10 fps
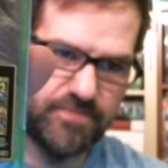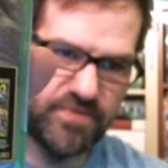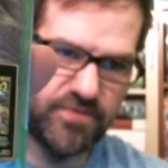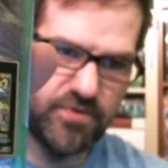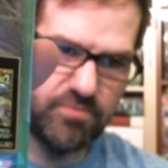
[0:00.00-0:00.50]

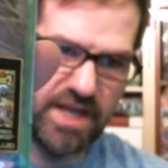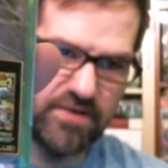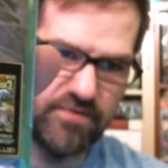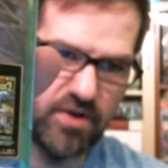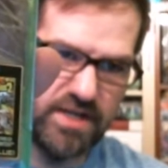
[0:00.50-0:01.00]
for Black
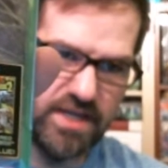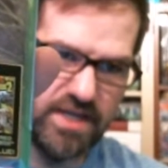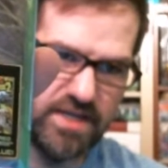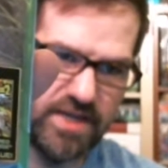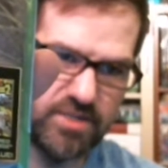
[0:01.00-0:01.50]

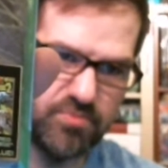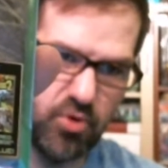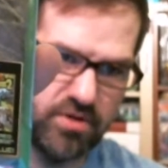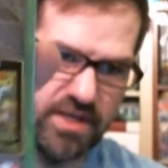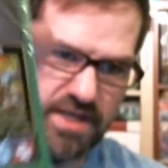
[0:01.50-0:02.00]
Friday, and that is
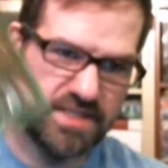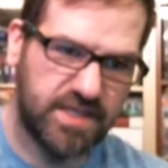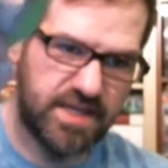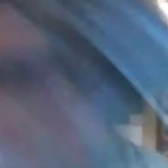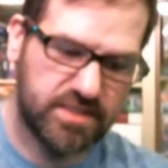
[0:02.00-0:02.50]
Borderlands: The
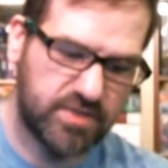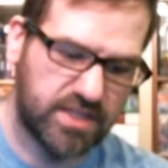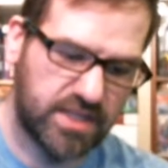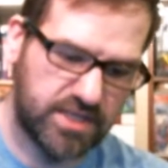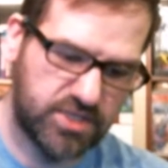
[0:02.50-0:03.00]
Handsome
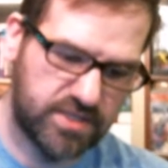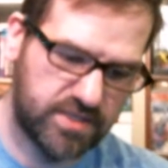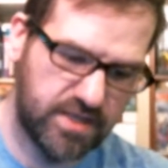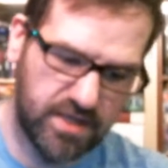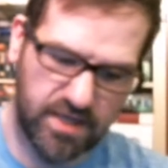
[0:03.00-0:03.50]
Collection.
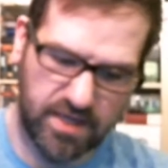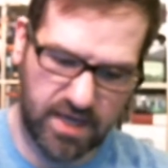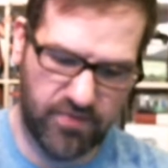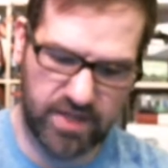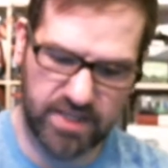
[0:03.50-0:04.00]

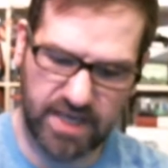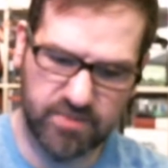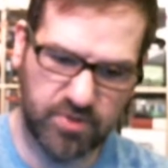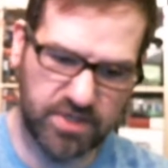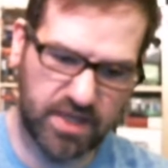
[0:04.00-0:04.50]
And then last
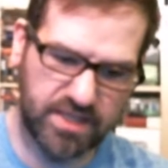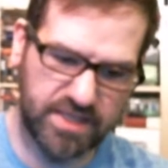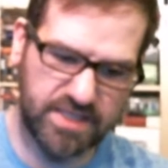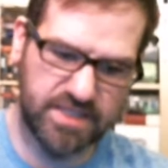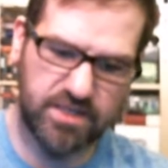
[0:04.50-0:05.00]
but not
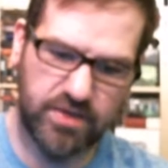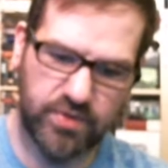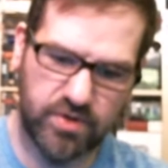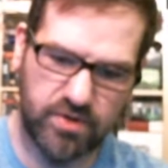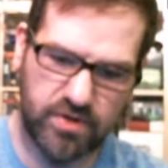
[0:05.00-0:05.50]
least,
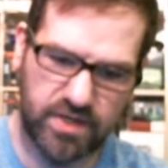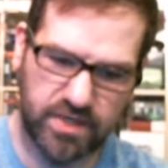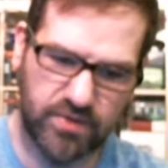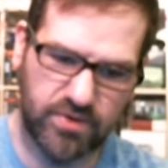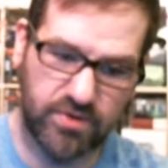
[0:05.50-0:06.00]

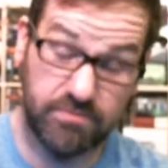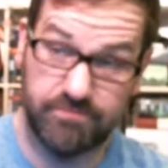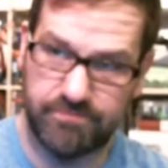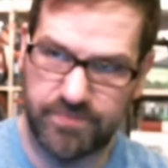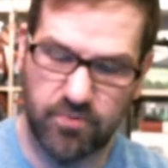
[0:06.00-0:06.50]
another
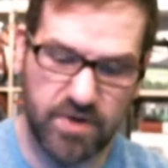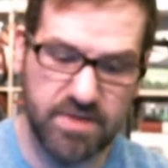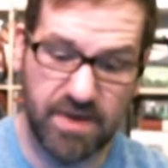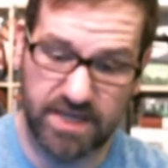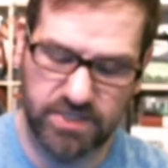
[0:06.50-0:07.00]

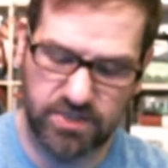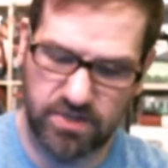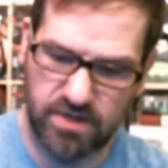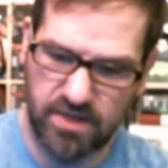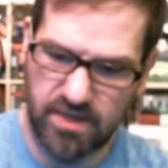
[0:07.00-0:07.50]

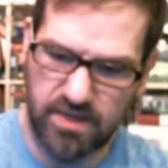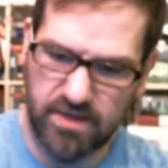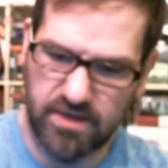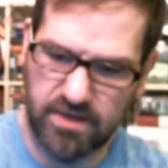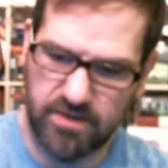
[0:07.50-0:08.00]
remaster.
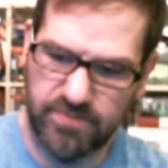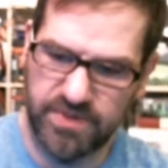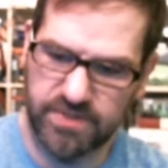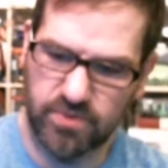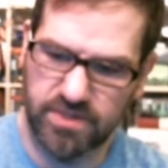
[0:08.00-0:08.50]

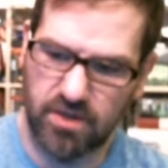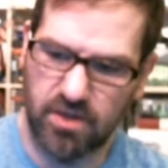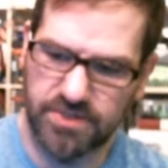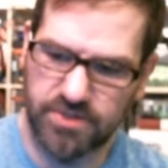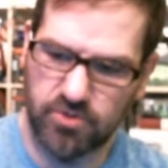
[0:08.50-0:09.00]
This was
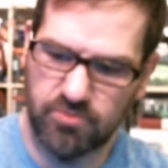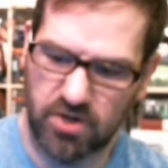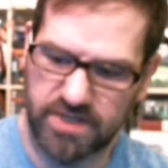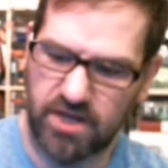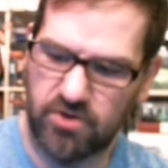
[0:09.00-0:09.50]
also
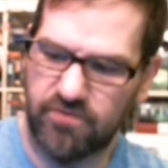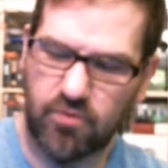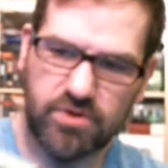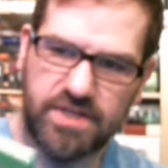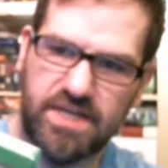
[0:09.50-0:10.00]
marked down to
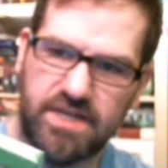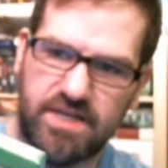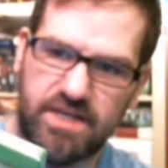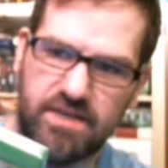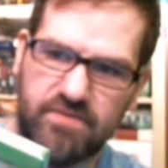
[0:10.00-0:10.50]

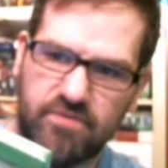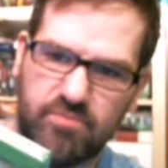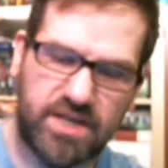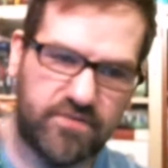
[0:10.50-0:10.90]
$14.99 for Black